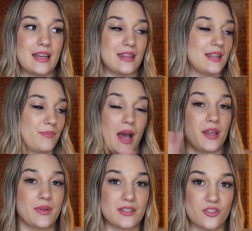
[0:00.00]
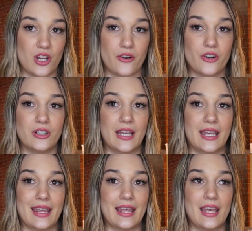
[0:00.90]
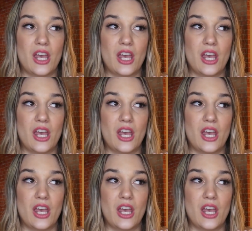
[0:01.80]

anything body mist in general, like